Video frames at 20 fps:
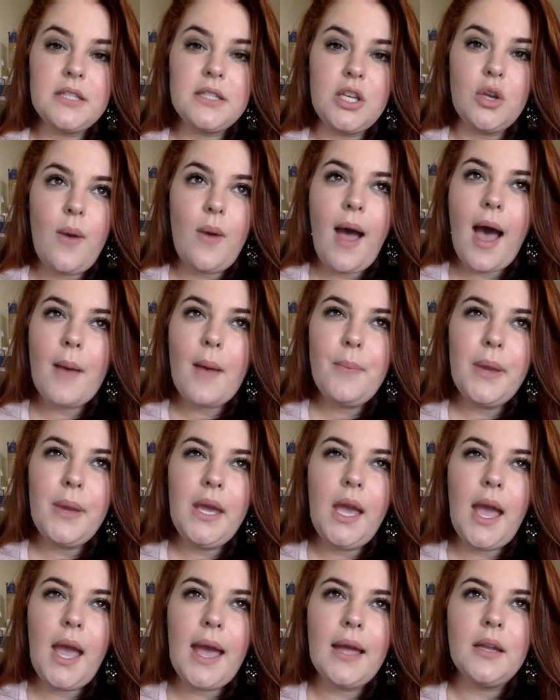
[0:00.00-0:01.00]
you
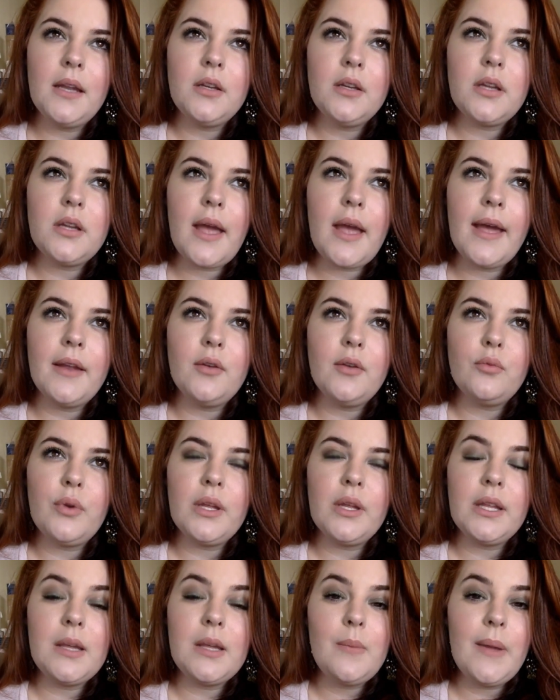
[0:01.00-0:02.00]
happy and
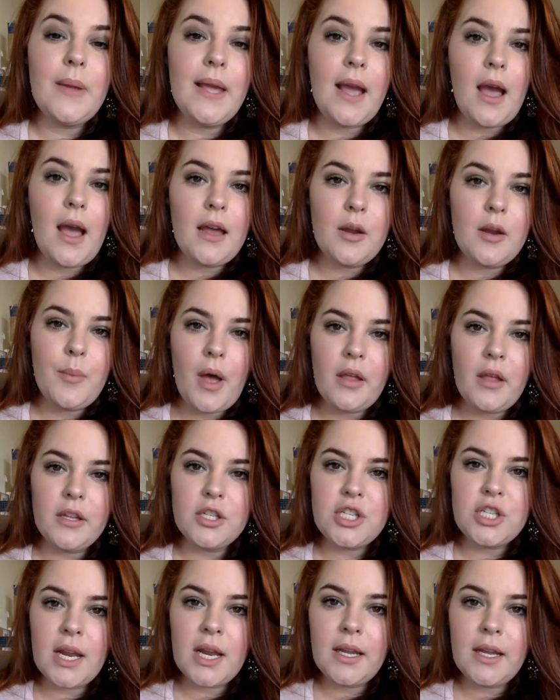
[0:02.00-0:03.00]
really being
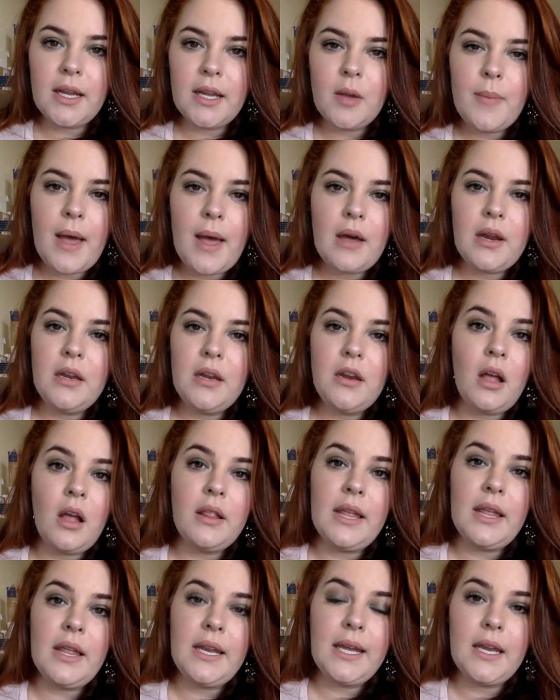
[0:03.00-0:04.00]
unapologetic about it, not
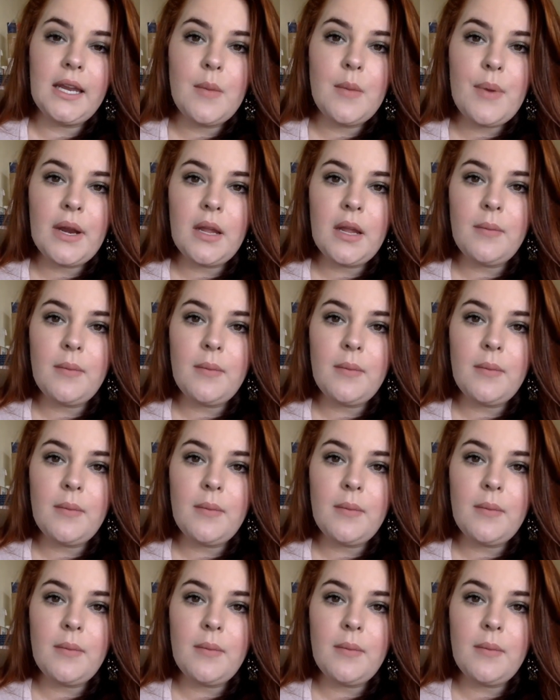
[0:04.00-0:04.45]
letting anybody